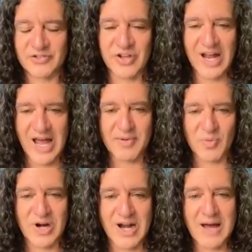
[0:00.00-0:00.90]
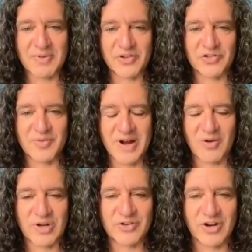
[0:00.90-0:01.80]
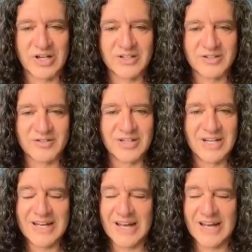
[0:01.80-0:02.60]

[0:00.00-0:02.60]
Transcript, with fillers: It's going to happen when it happens, no matter what you try and do.